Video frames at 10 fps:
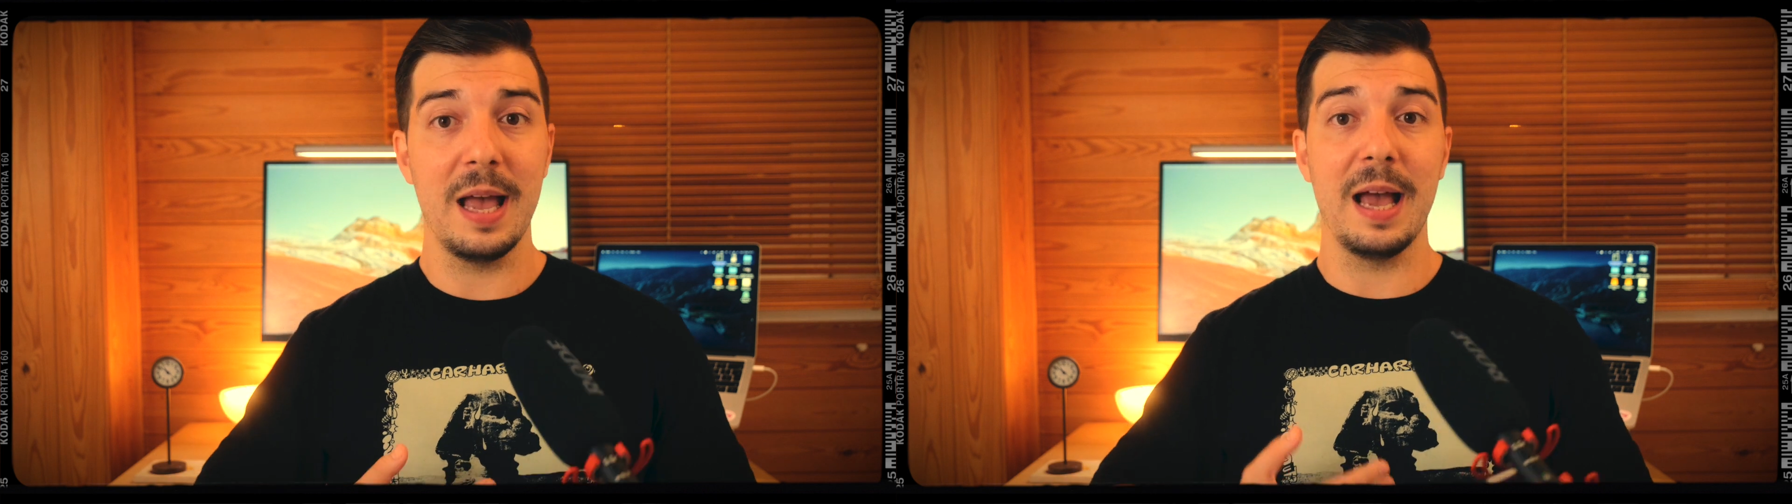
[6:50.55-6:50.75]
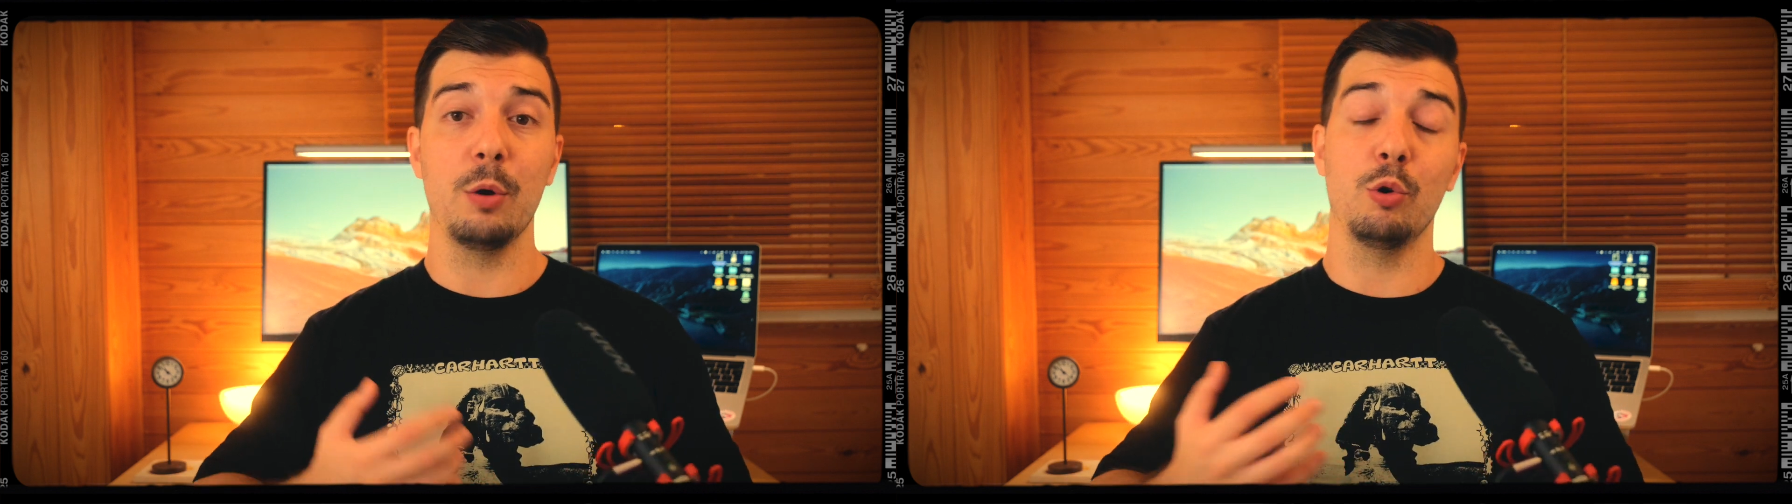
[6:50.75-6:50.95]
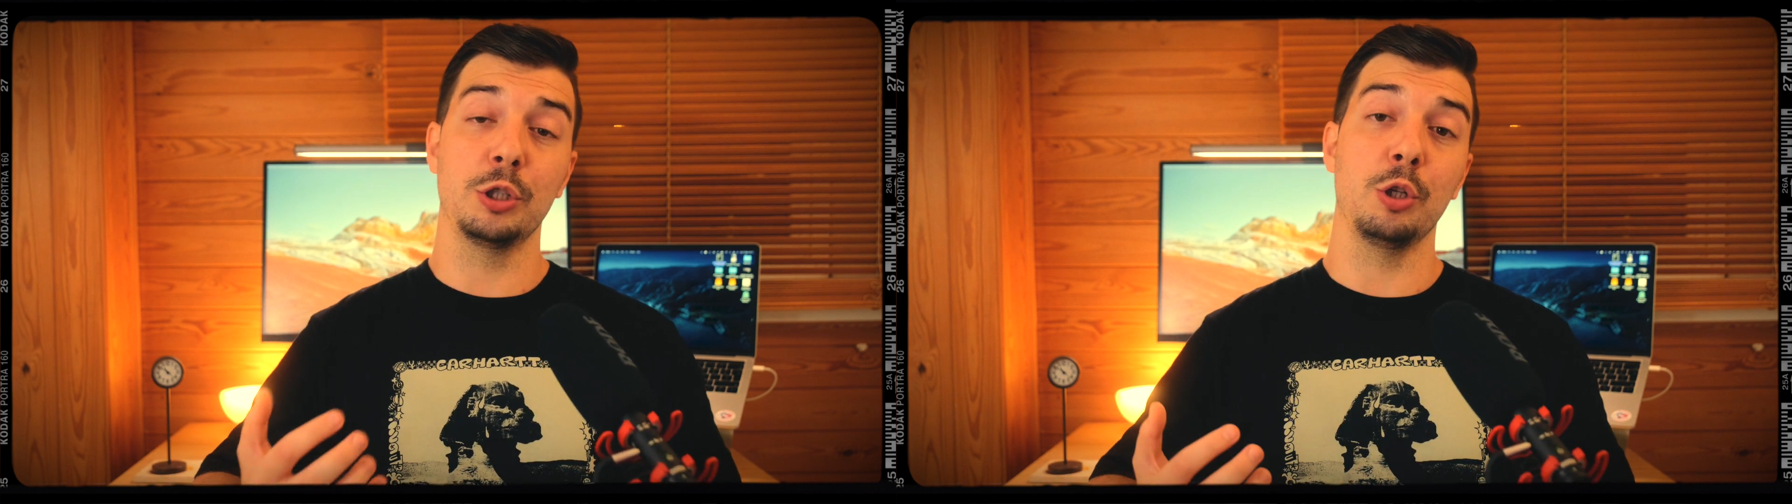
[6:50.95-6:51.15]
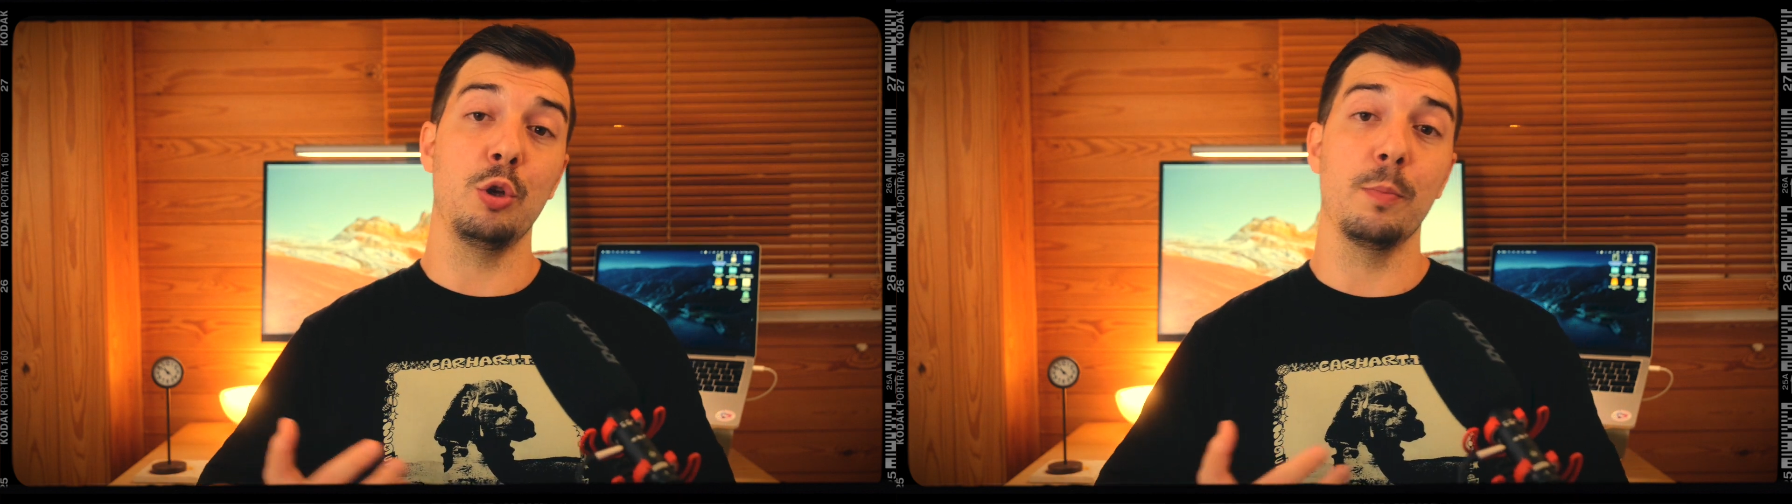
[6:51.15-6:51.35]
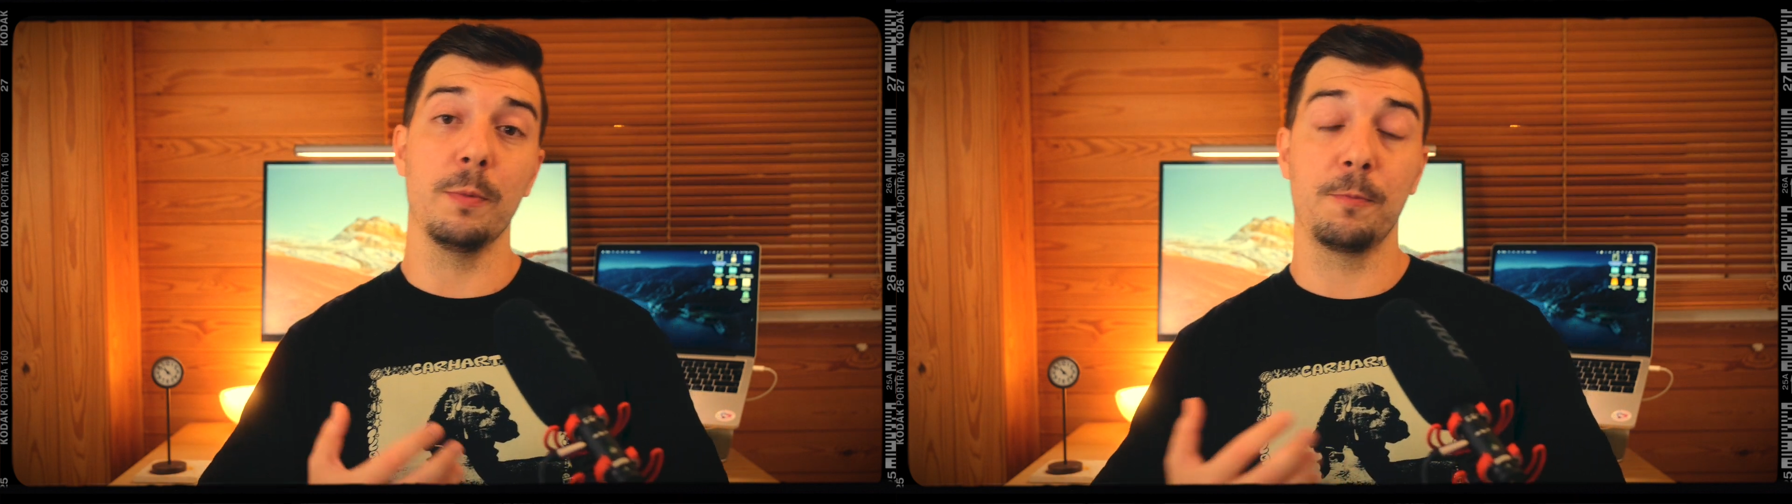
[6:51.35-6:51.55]
and also
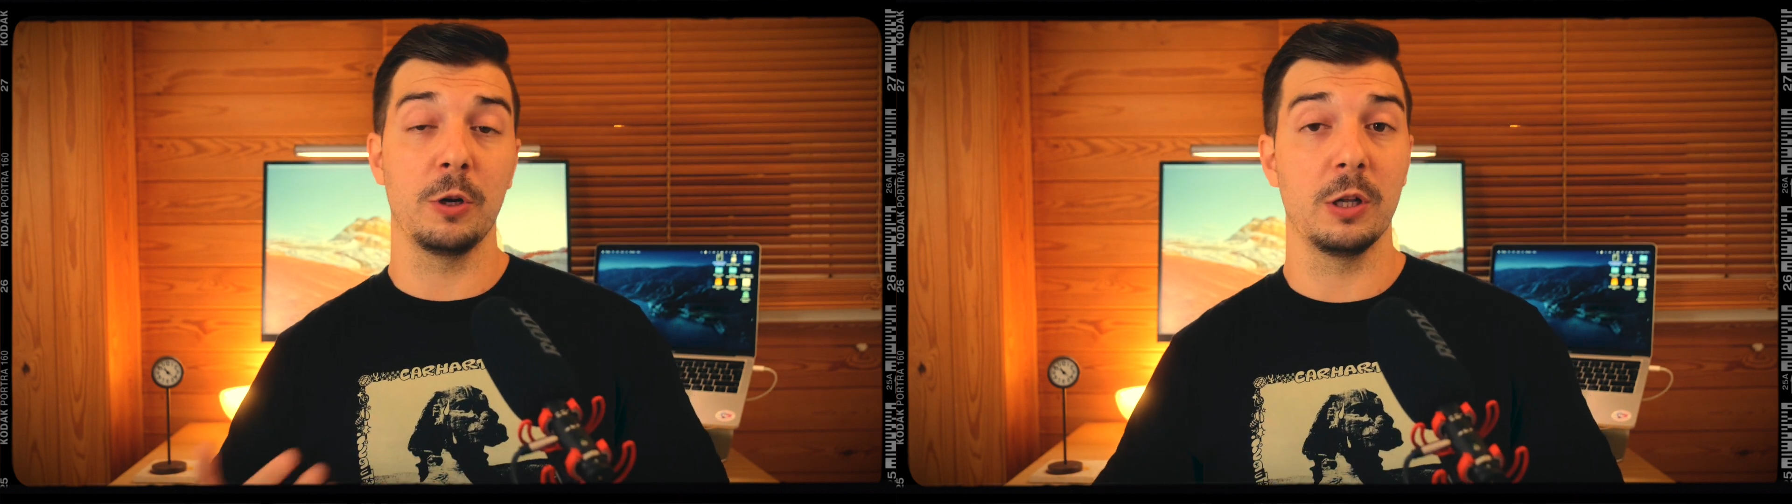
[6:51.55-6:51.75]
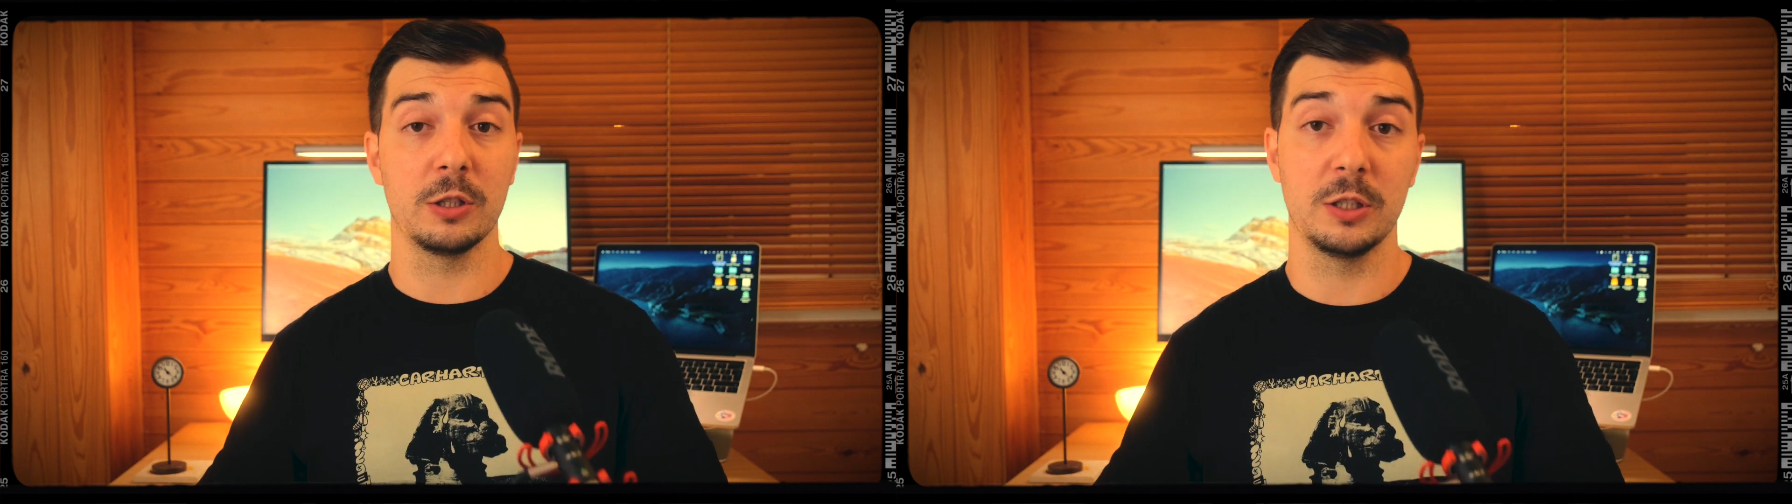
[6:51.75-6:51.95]
do more product